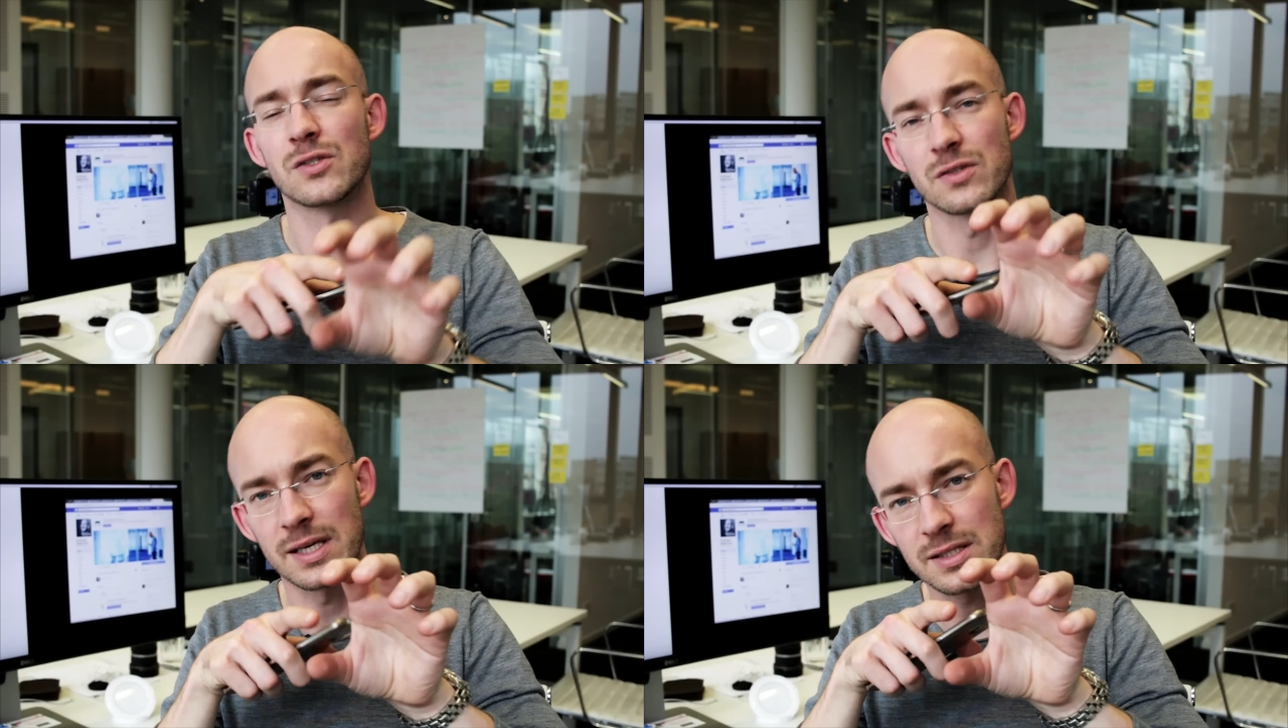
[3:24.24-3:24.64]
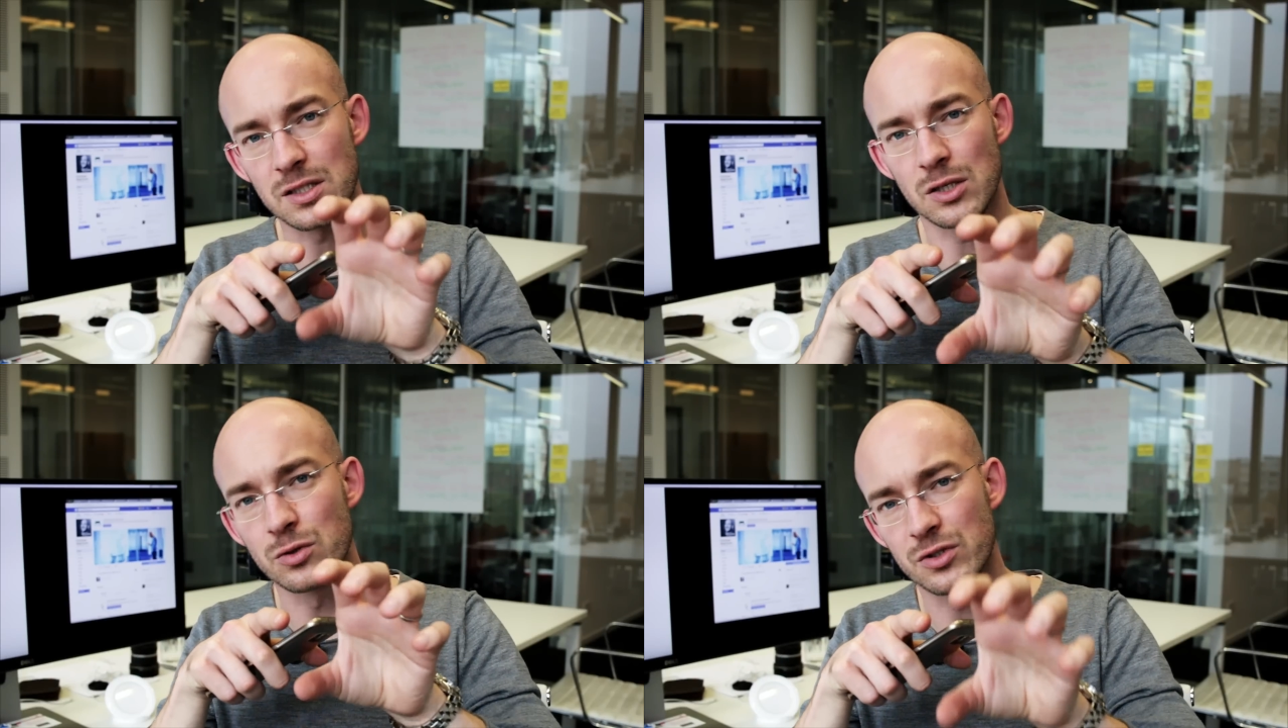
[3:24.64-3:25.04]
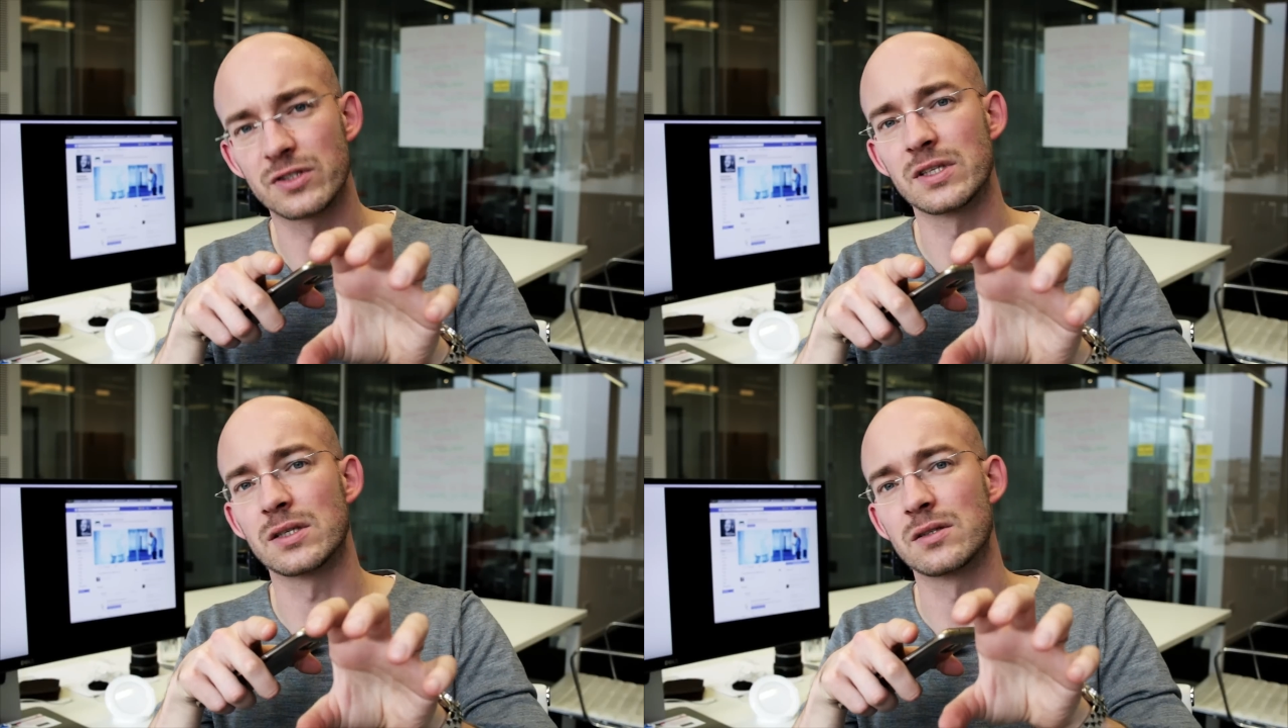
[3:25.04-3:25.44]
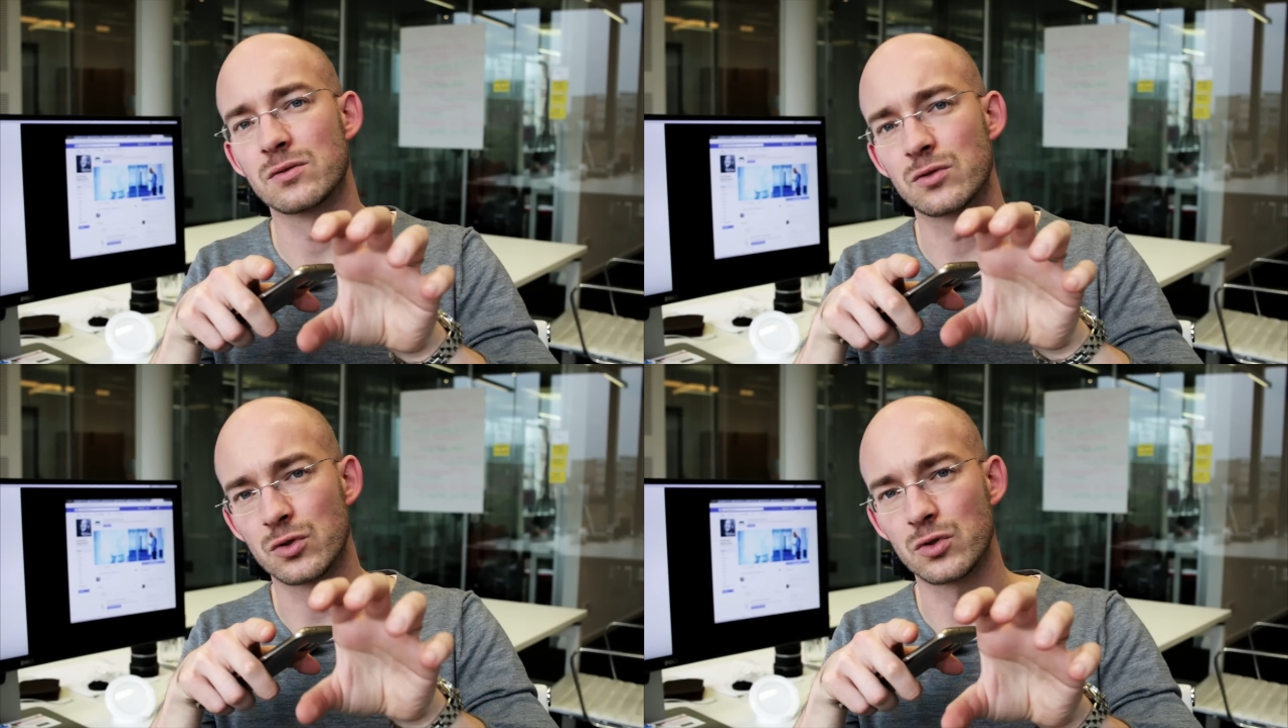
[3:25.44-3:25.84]
So that's a good
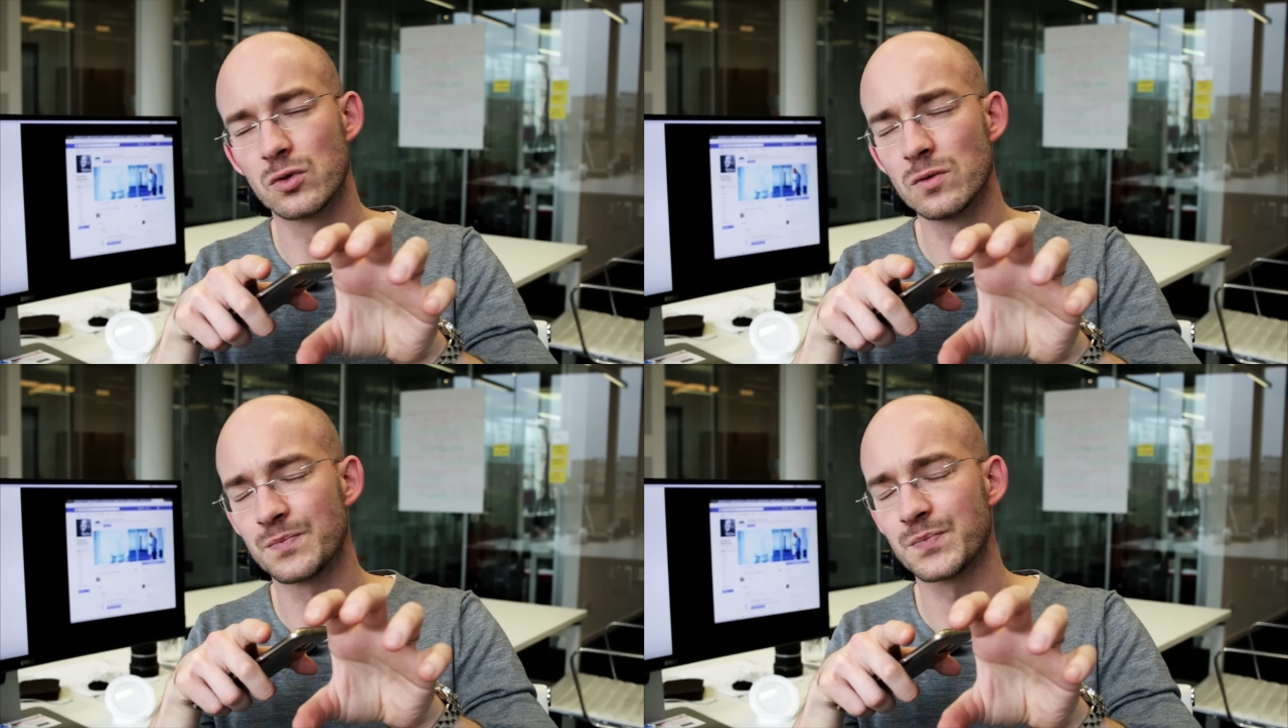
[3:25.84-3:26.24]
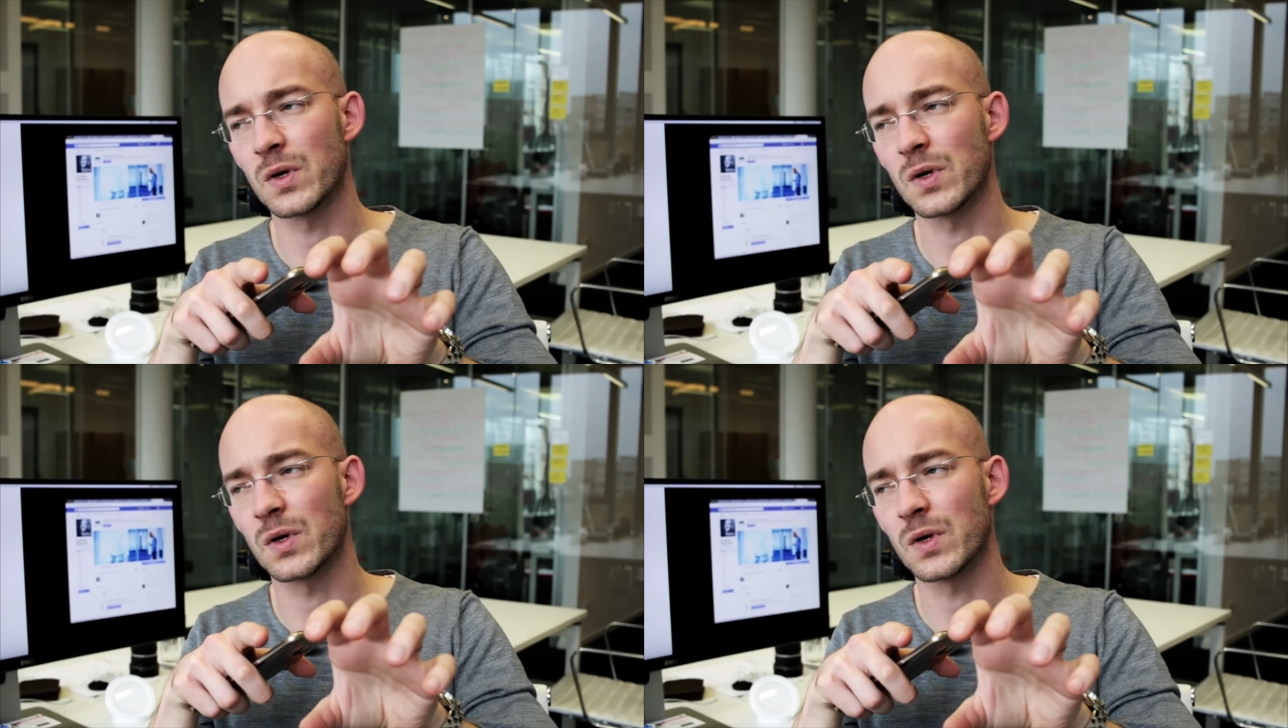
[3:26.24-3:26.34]
thing to do.